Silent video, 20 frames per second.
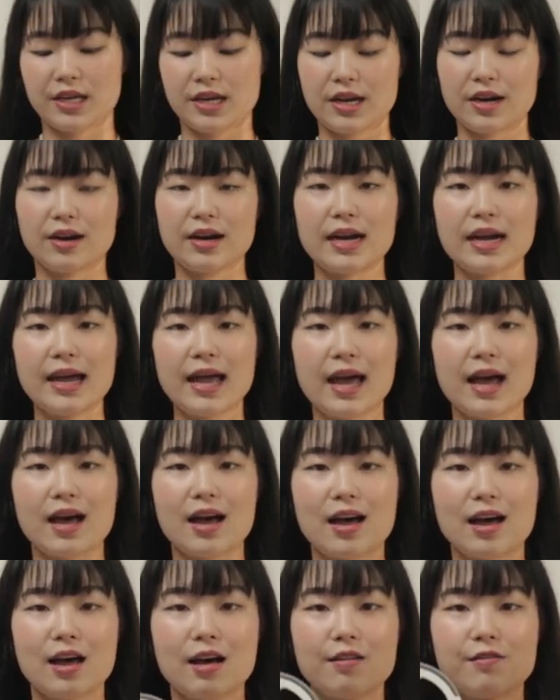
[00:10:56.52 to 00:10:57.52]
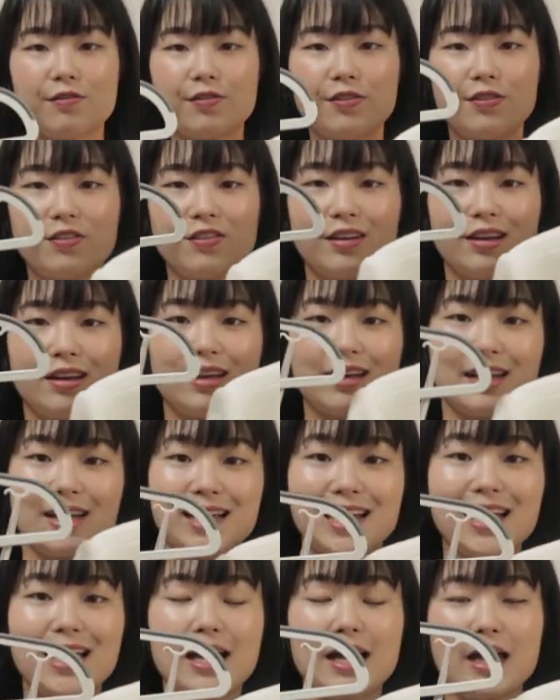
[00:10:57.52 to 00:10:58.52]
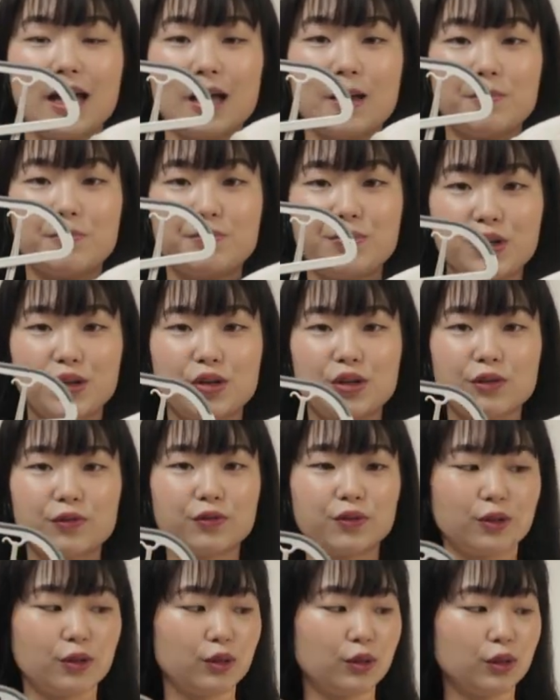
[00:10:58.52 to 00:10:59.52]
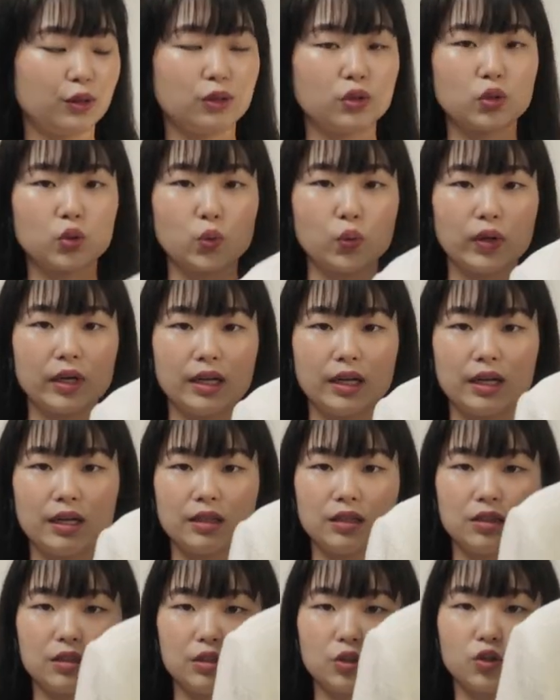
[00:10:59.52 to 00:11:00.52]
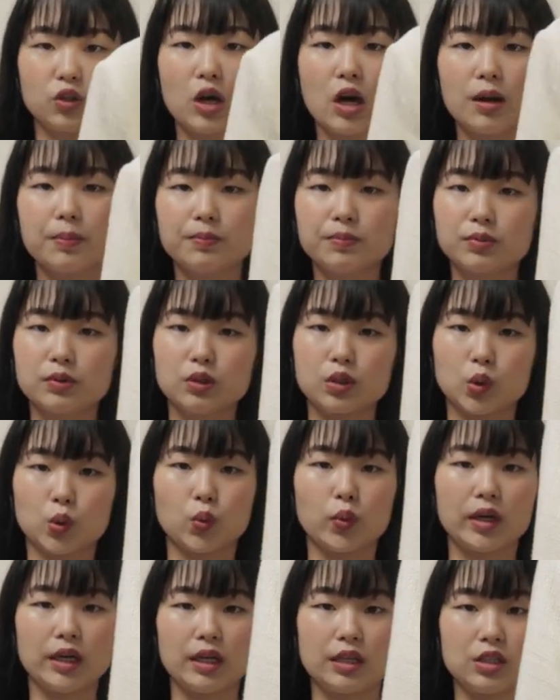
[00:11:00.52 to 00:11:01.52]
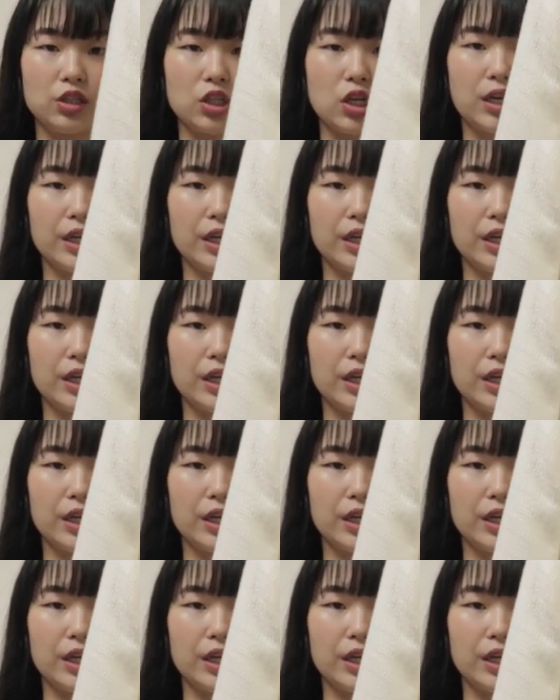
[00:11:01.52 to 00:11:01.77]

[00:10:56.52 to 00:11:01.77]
here I have a beautiful cropped tweeded